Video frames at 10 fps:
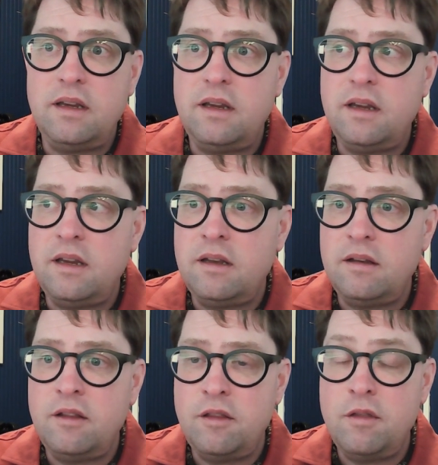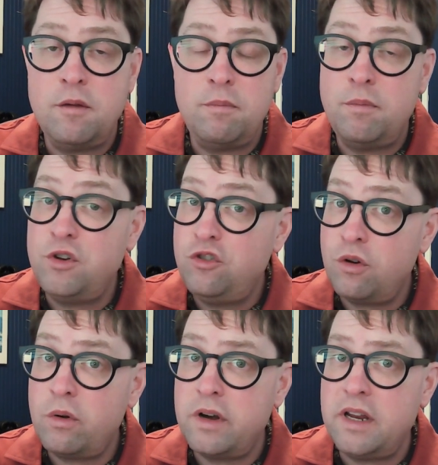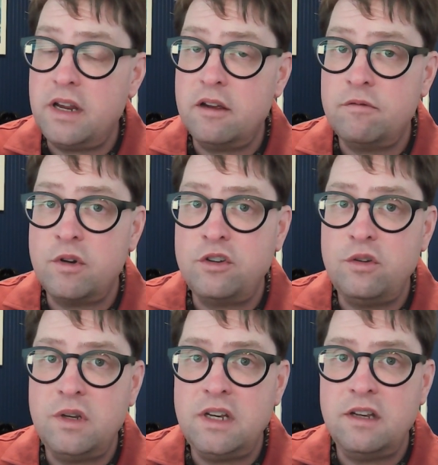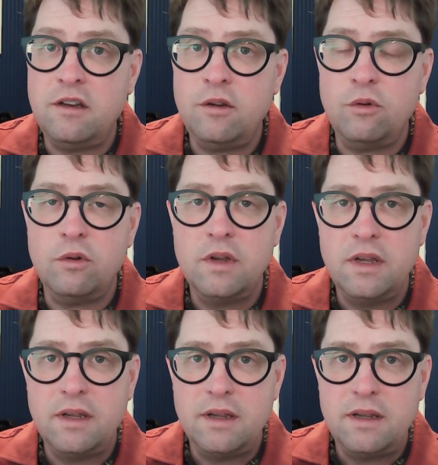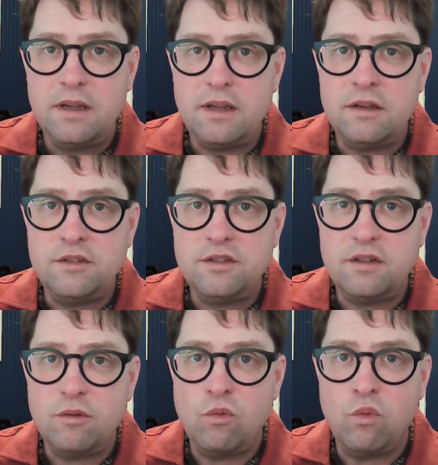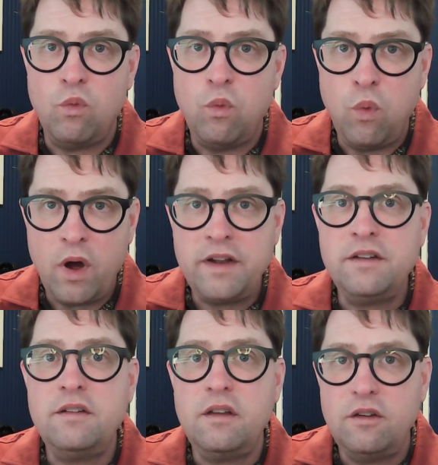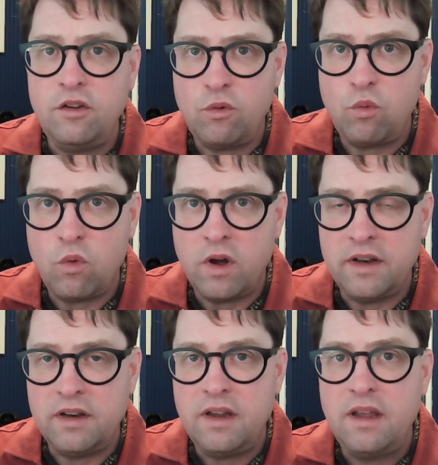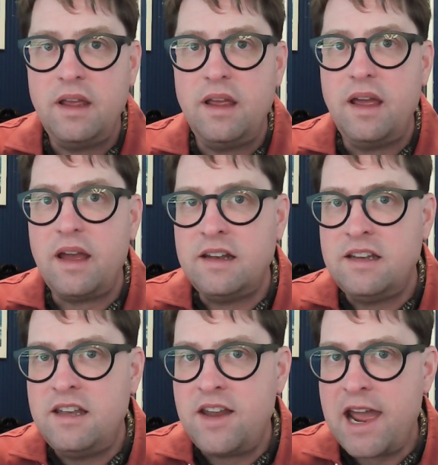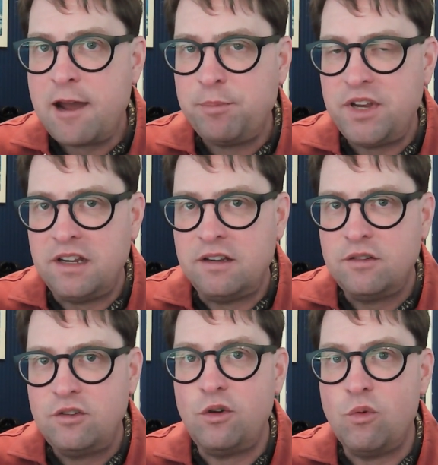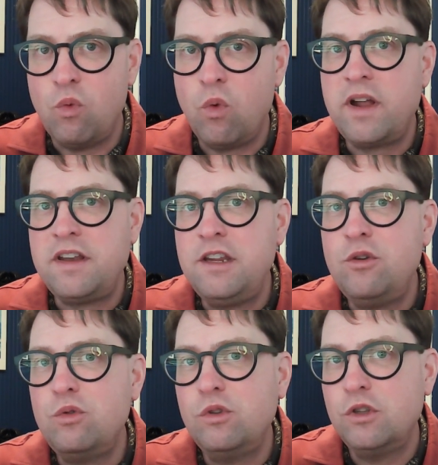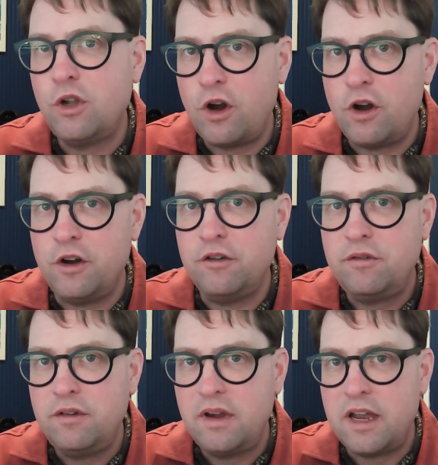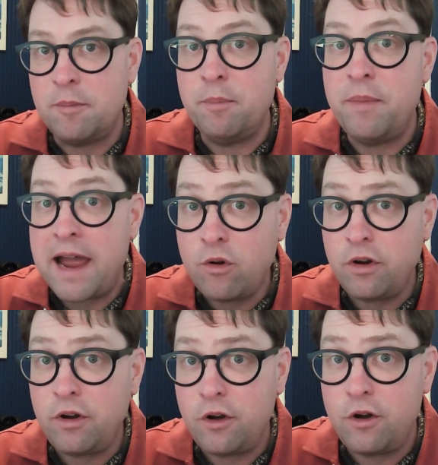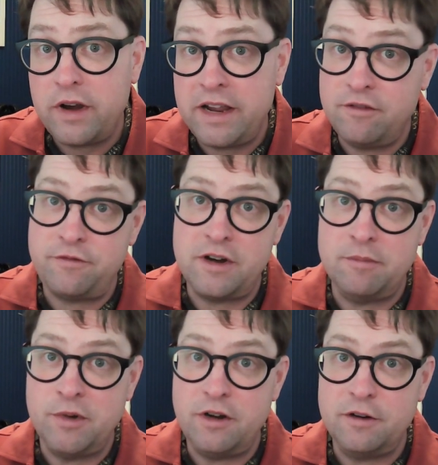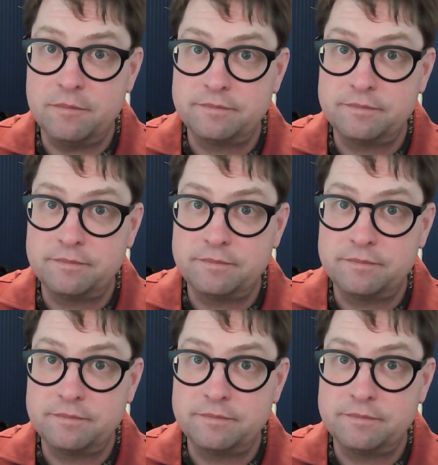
The majority of what you need to do is one-to-one adapting to what you learn about her and from her.